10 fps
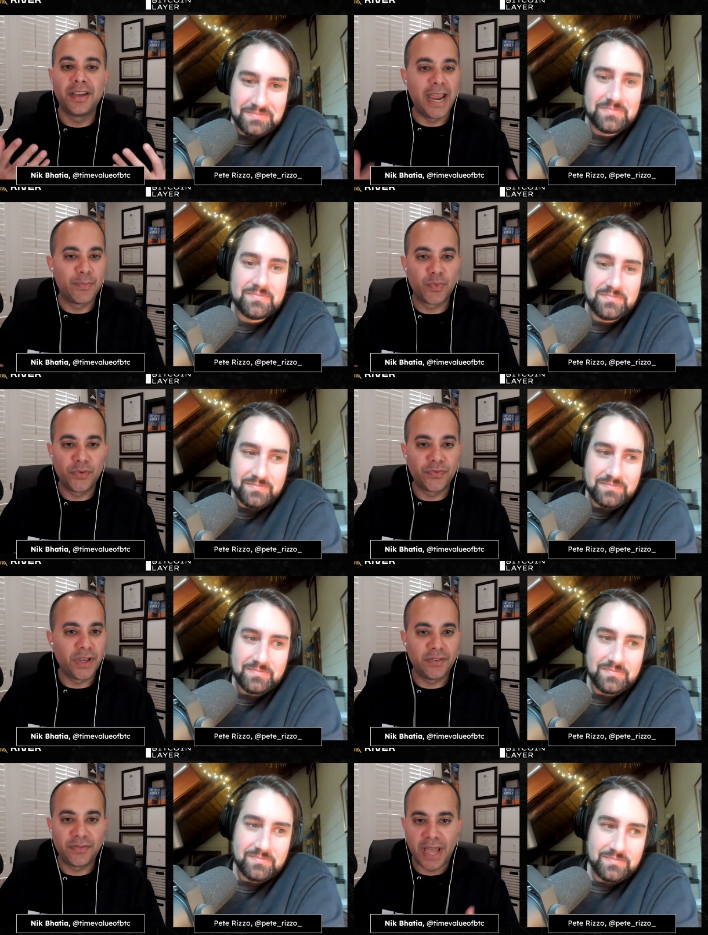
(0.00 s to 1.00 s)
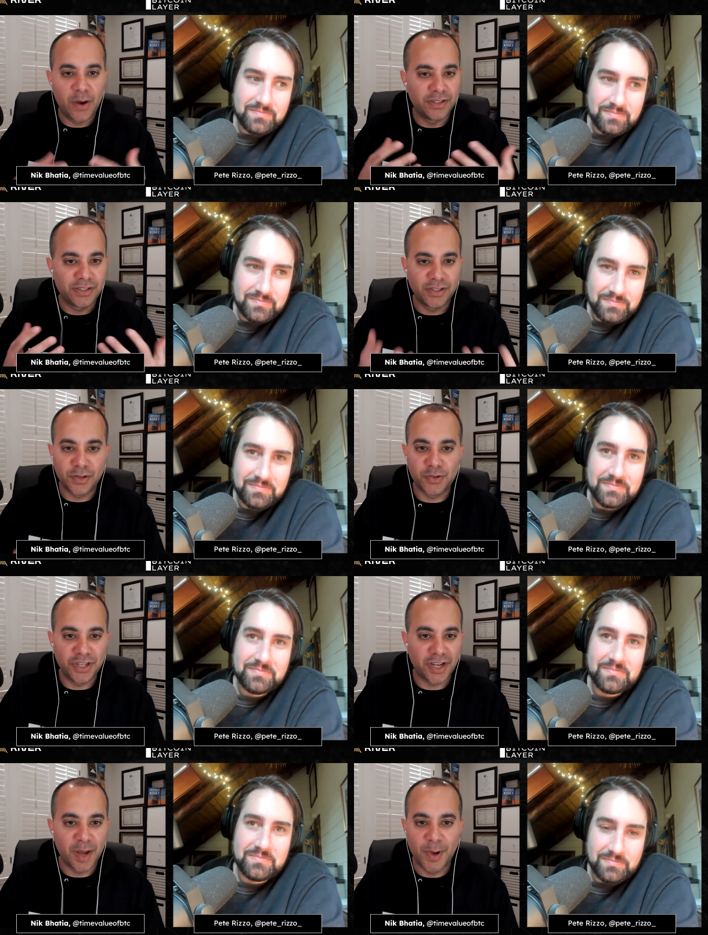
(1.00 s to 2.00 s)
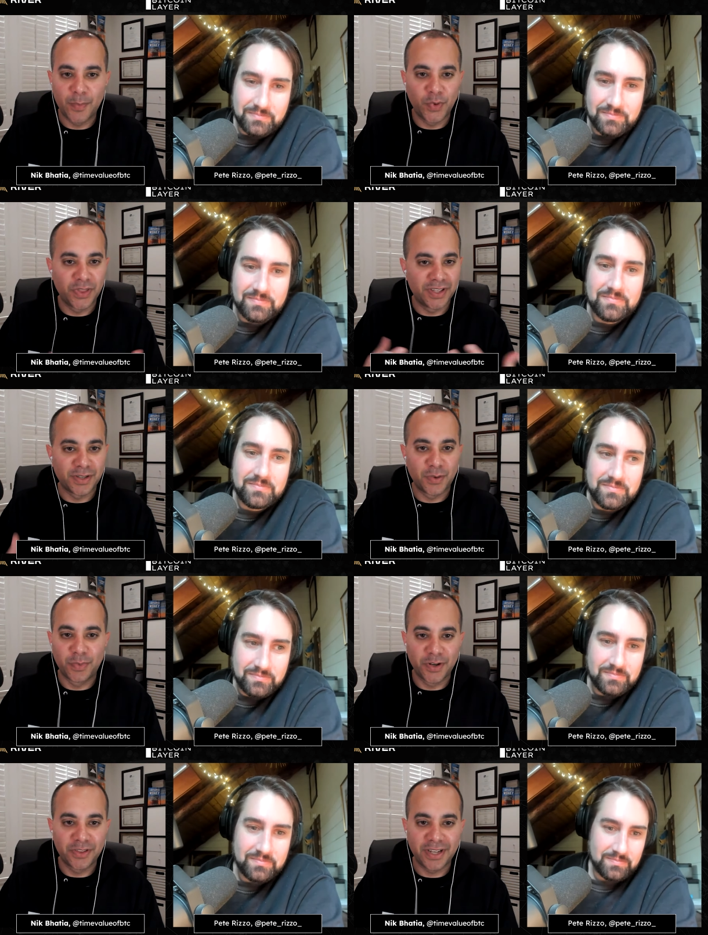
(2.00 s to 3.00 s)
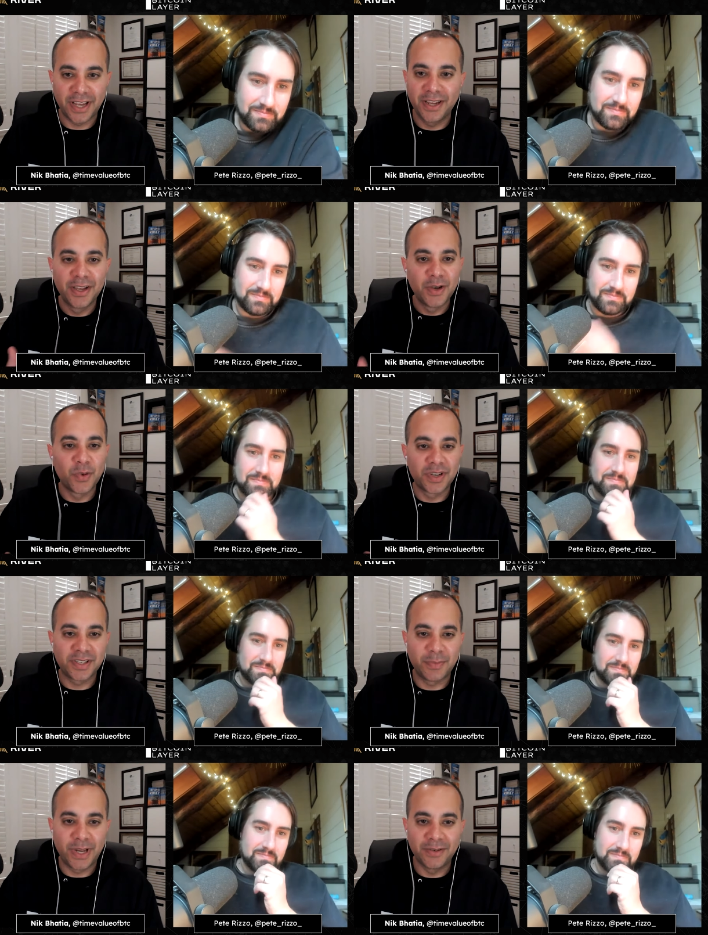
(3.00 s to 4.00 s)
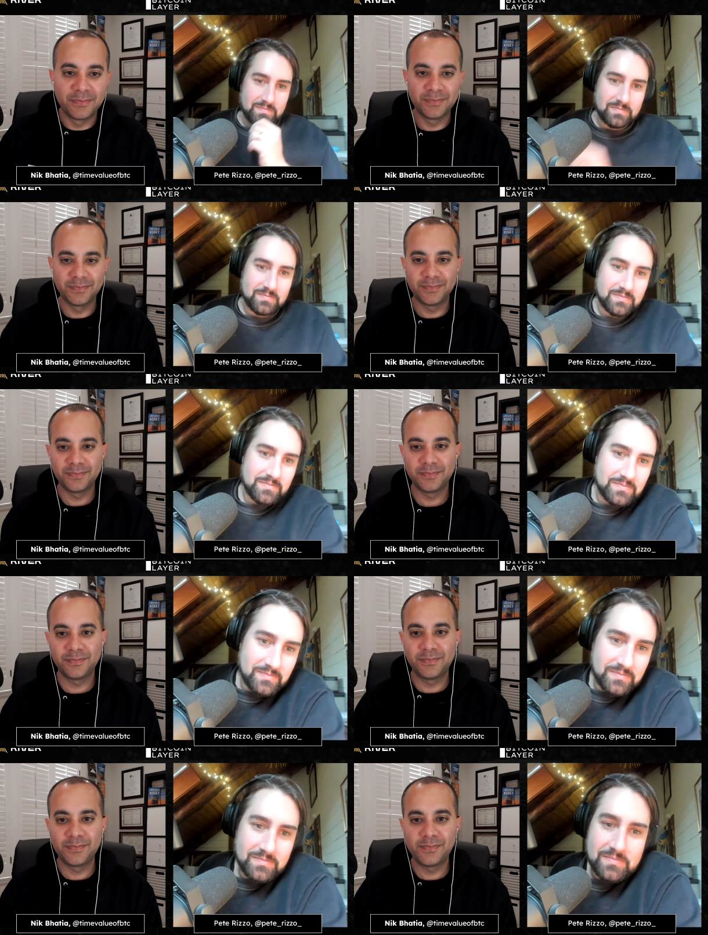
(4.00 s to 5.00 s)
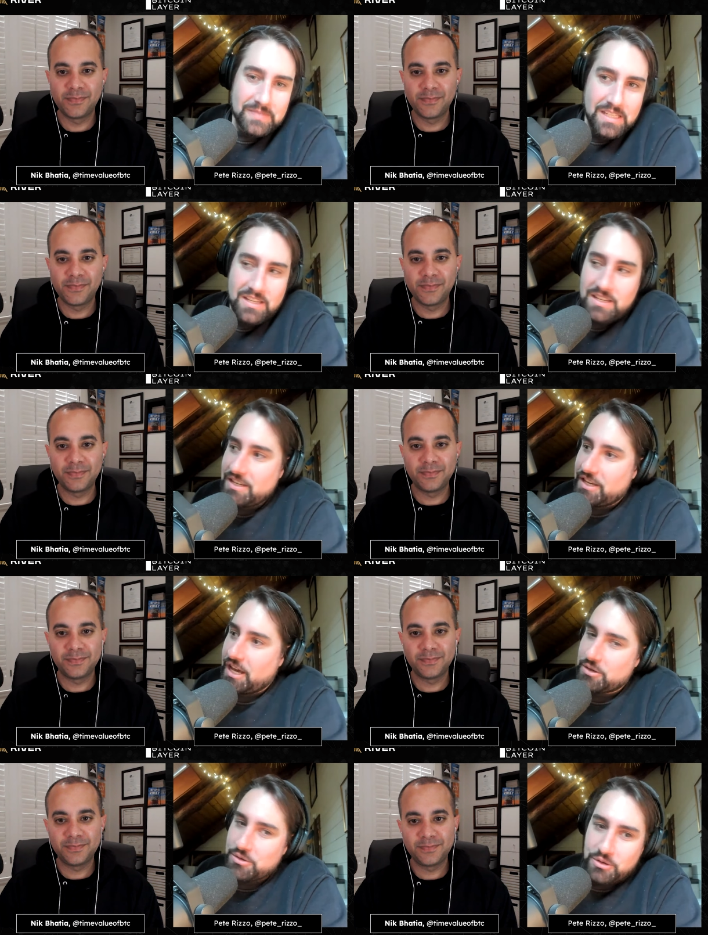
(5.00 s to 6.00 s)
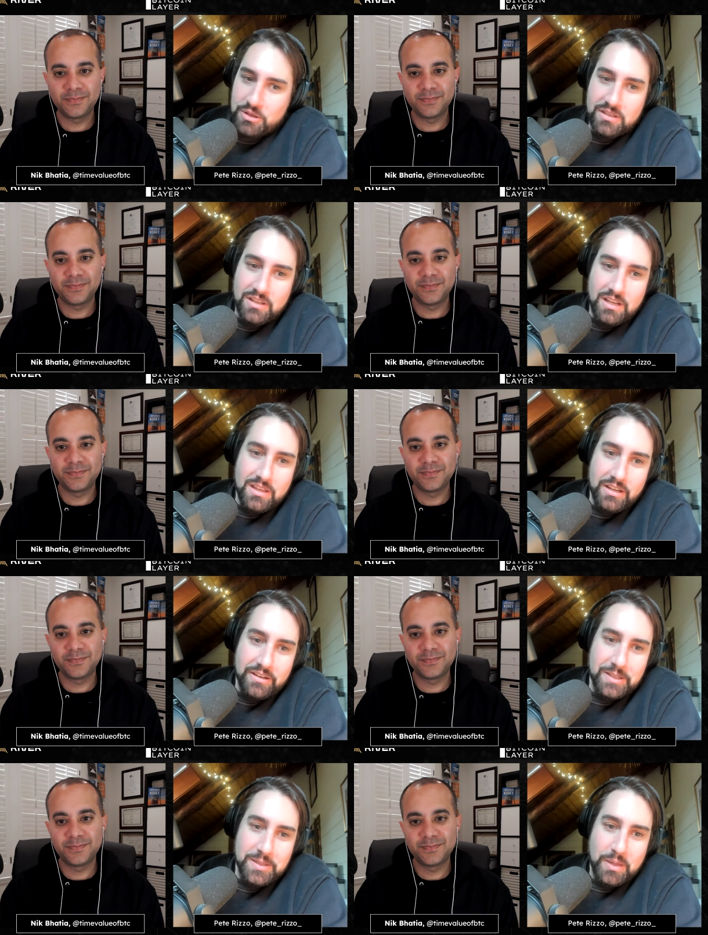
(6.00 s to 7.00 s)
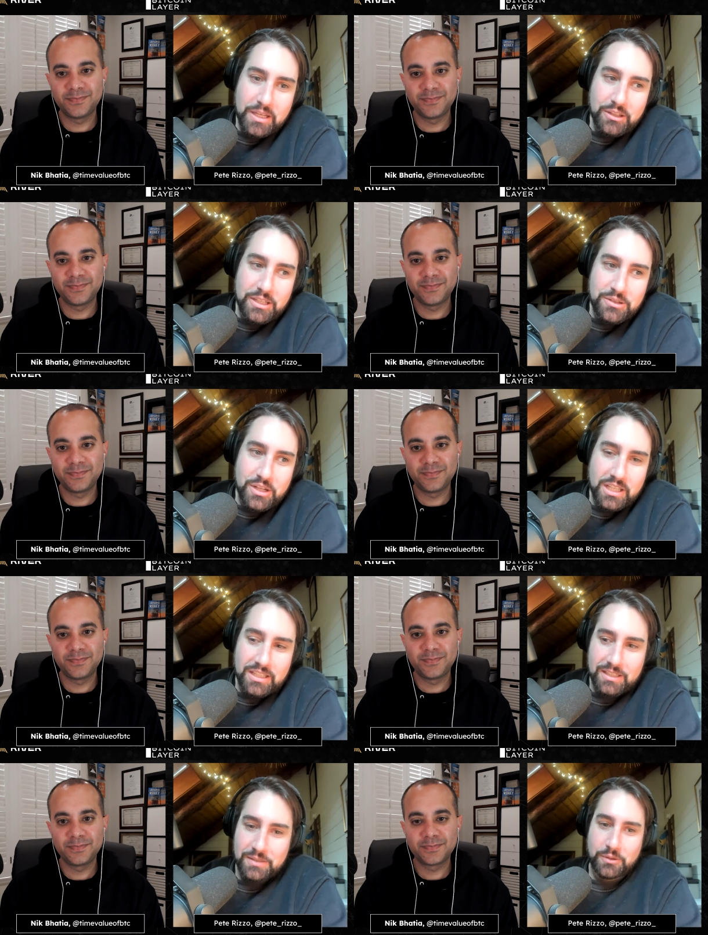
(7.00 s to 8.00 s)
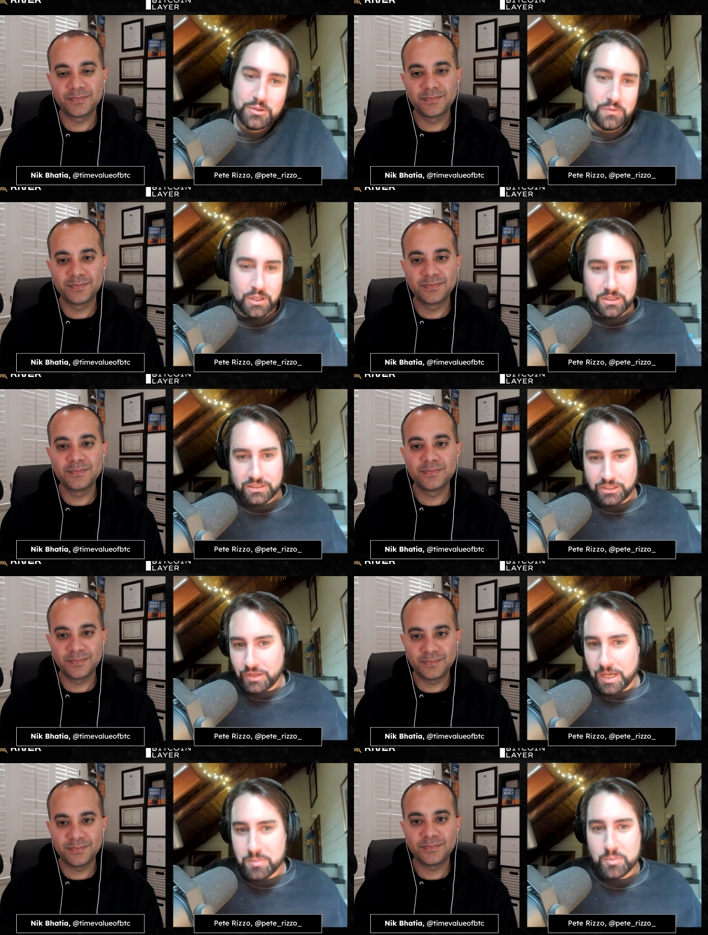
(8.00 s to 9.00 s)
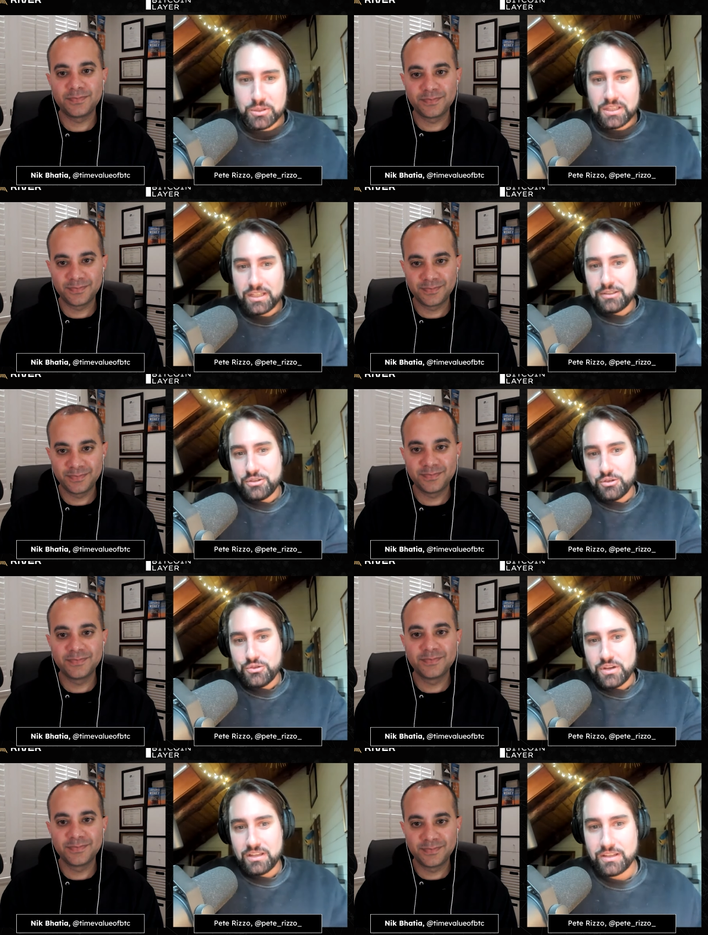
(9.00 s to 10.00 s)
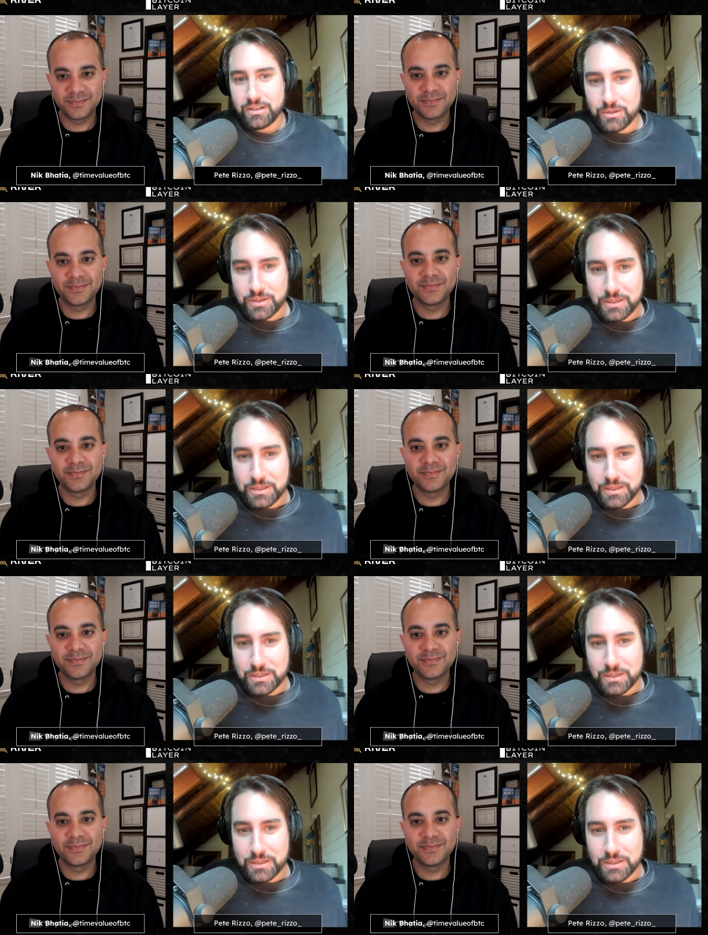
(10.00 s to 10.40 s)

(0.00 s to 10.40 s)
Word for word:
Speaker 1: April 5th? How did Satoshi come mm-hmm. up with mm-hmm. his own birthday? What does it mean?
Speaker 2: Yeah, sure. There's a lot of theory and speculation on this. First of all, you know, happy birthday to Satoshi out there, uh,